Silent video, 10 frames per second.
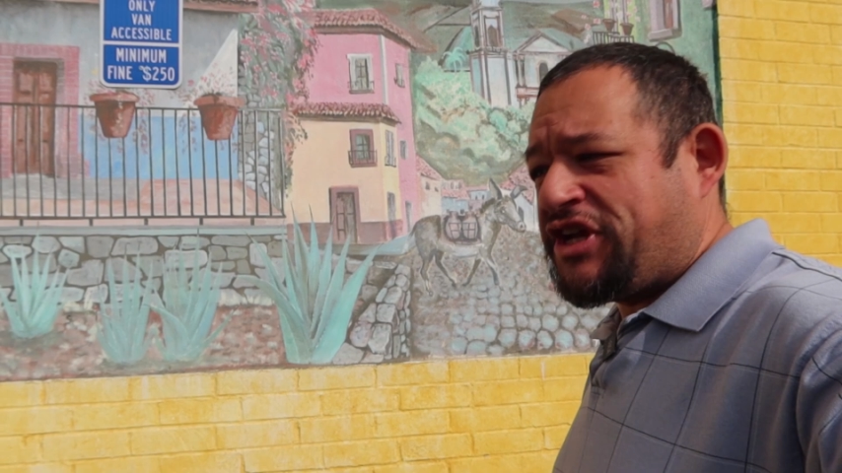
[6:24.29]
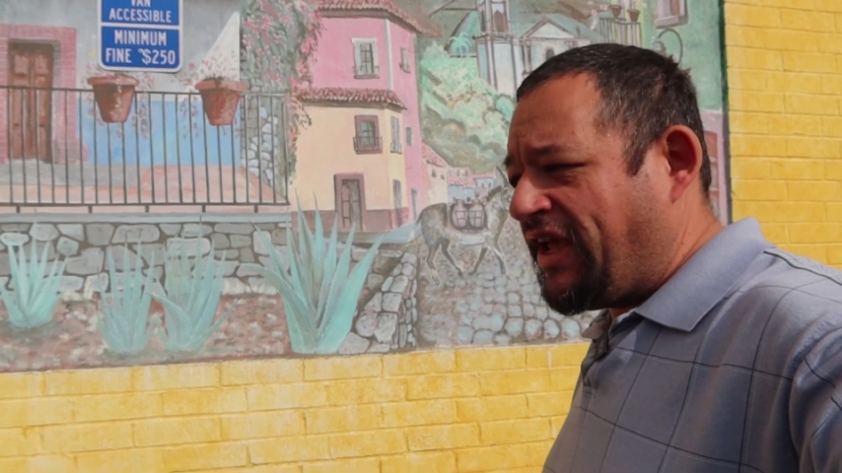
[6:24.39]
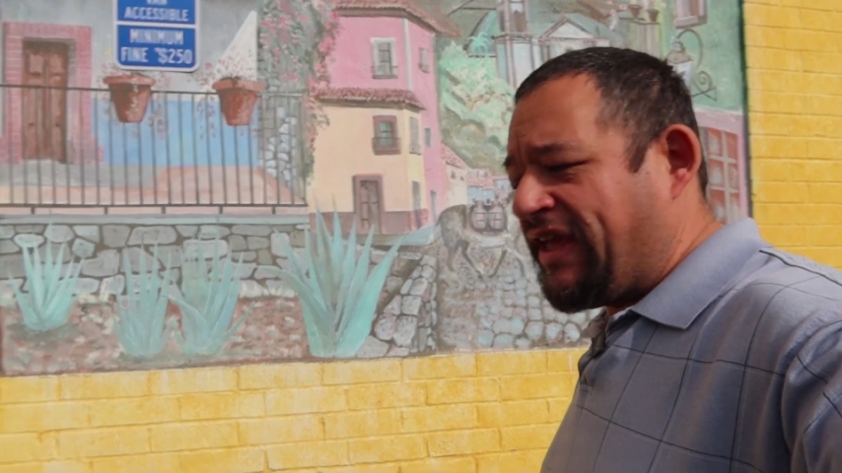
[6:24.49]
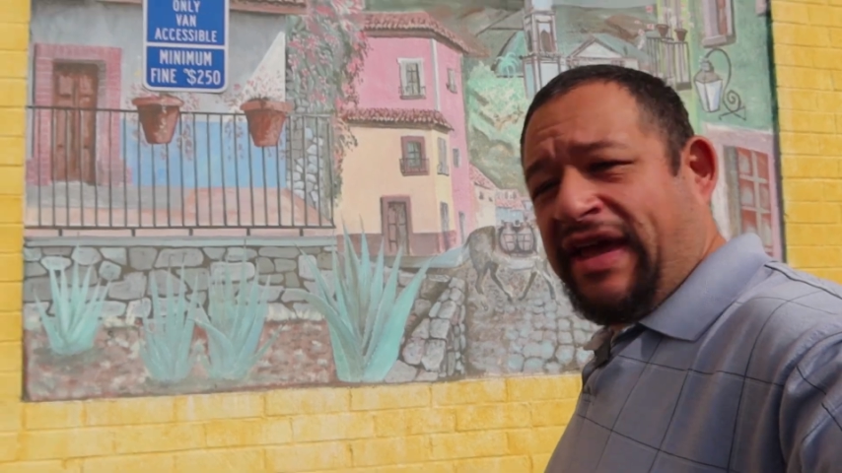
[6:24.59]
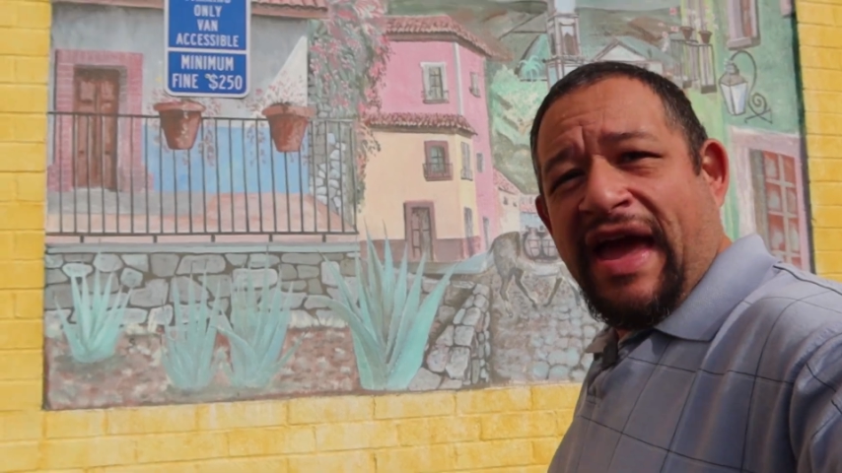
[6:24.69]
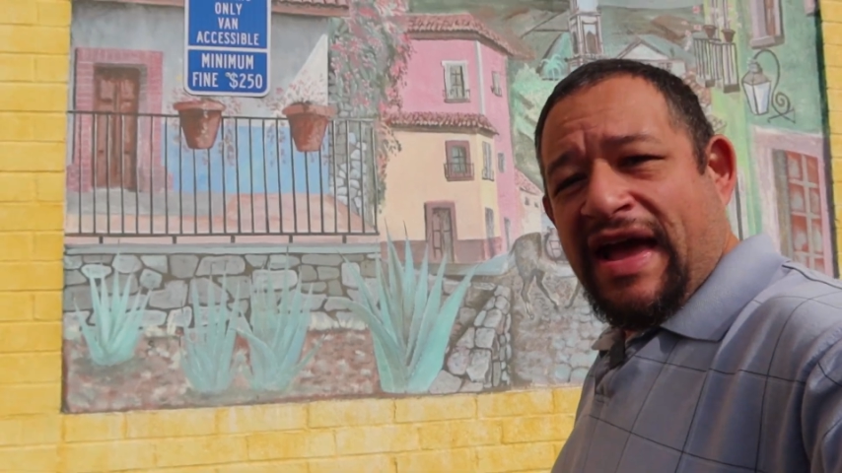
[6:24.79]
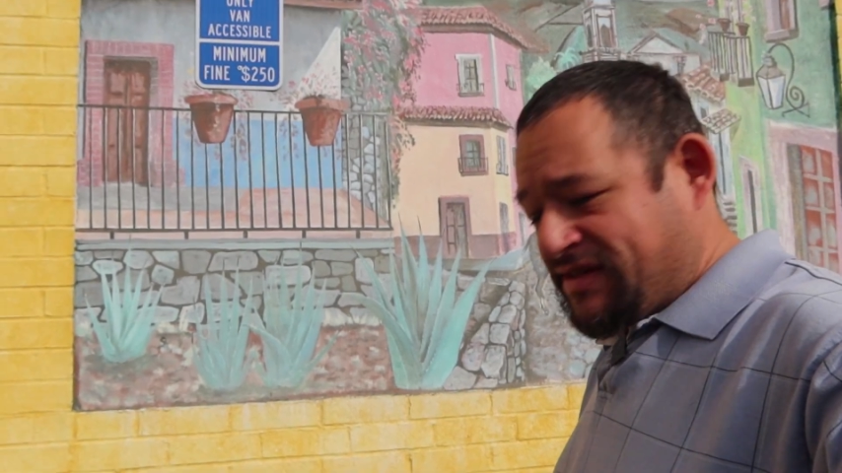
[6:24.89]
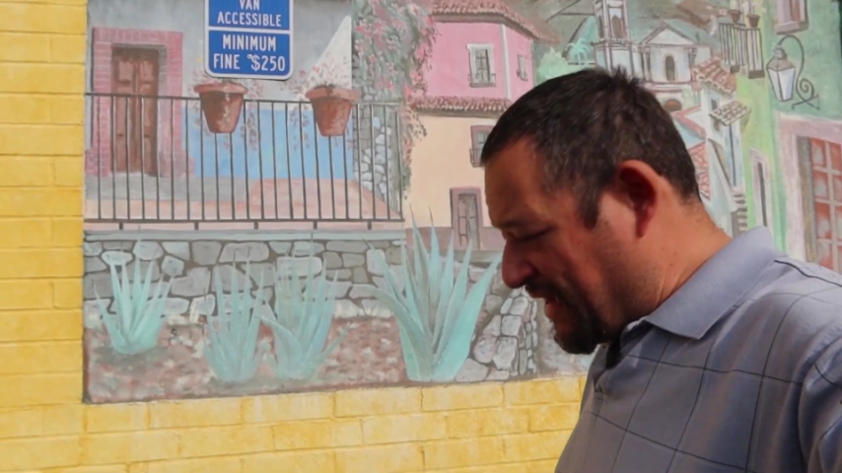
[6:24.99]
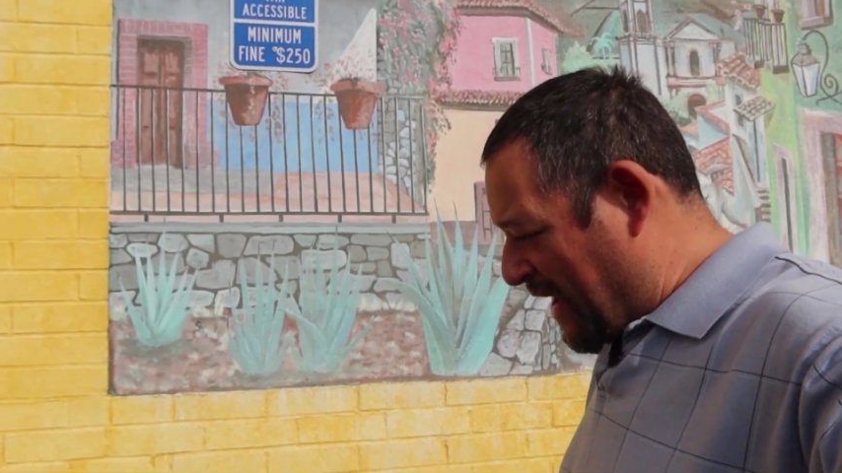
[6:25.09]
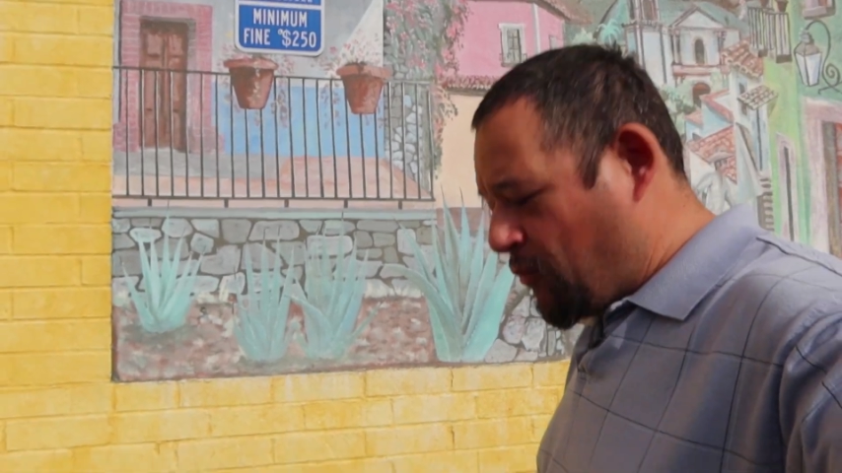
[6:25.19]
shaking
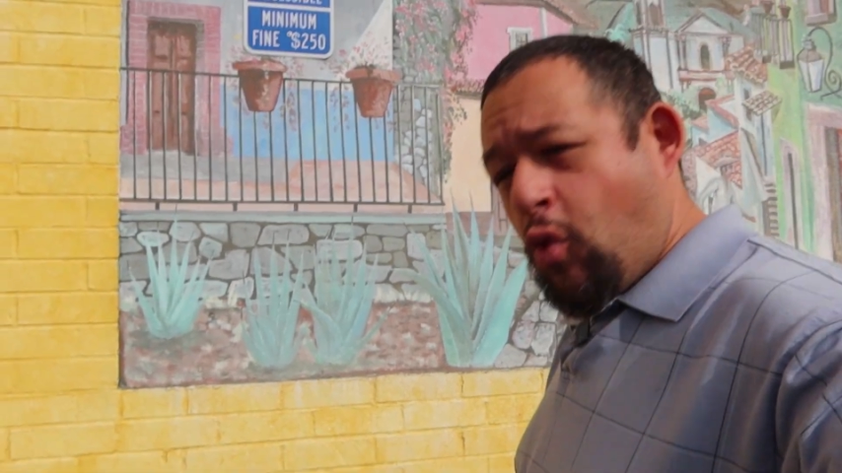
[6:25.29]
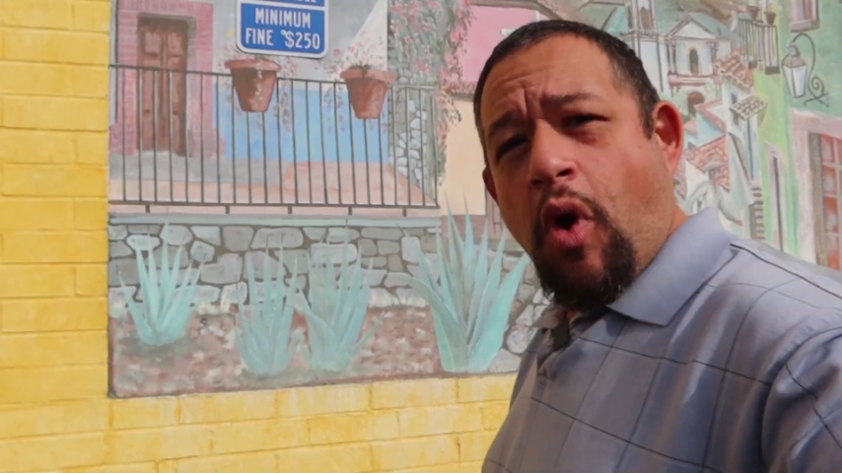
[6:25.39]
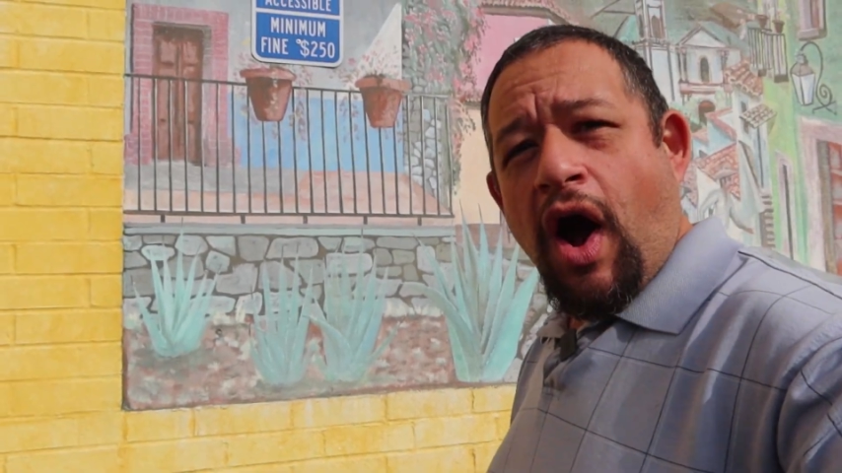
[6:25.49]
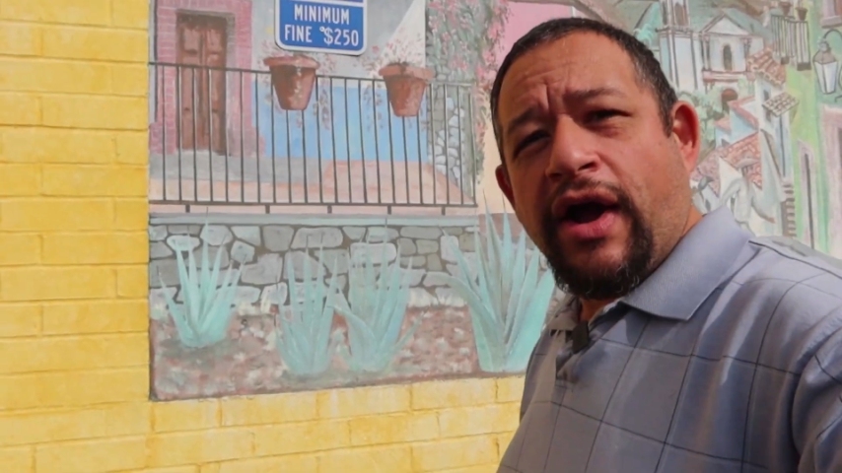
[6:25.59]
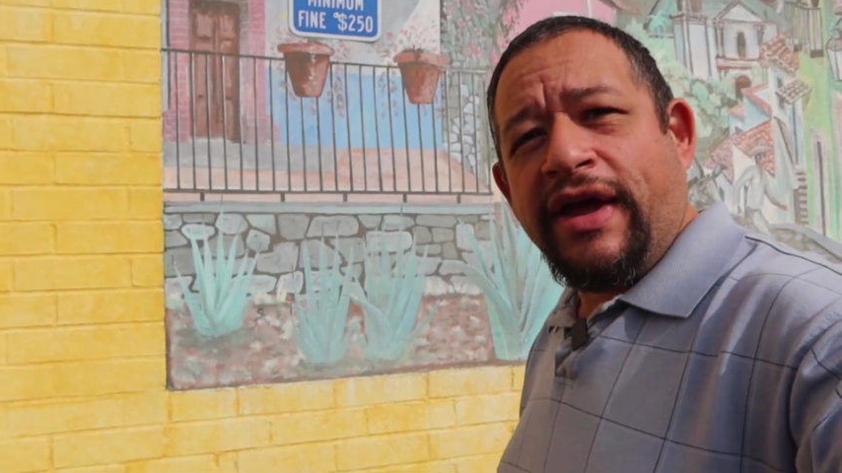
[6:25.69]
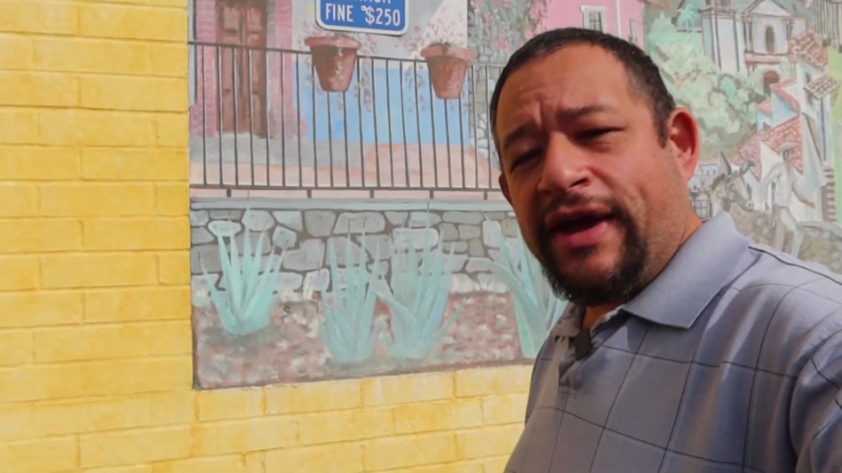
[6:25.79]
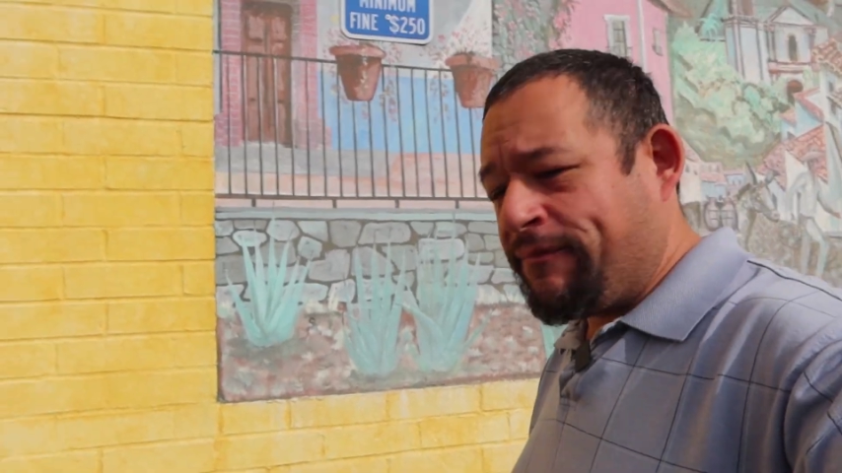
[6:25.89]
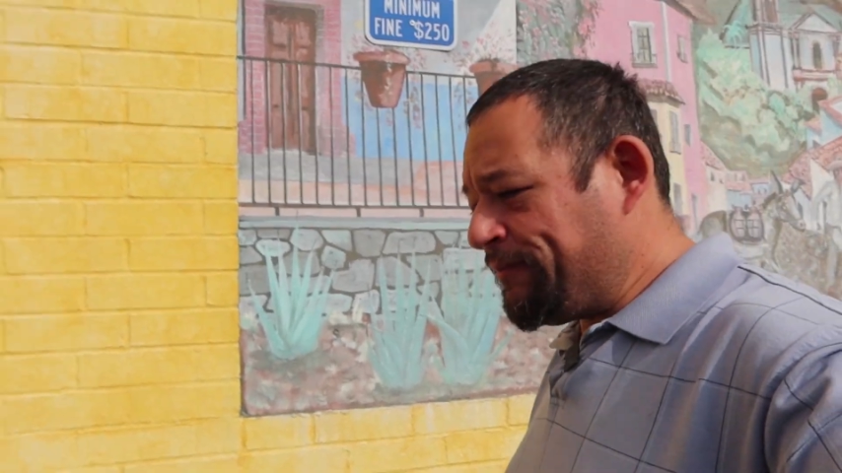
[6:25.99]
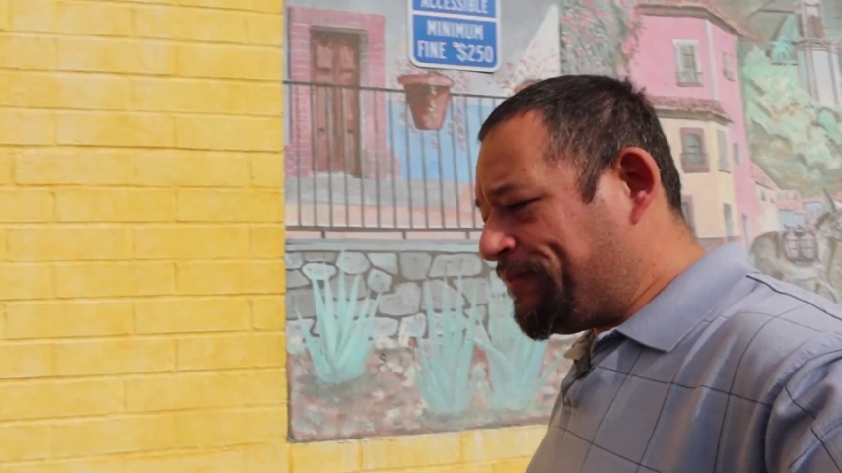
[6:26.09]
as I'm walking.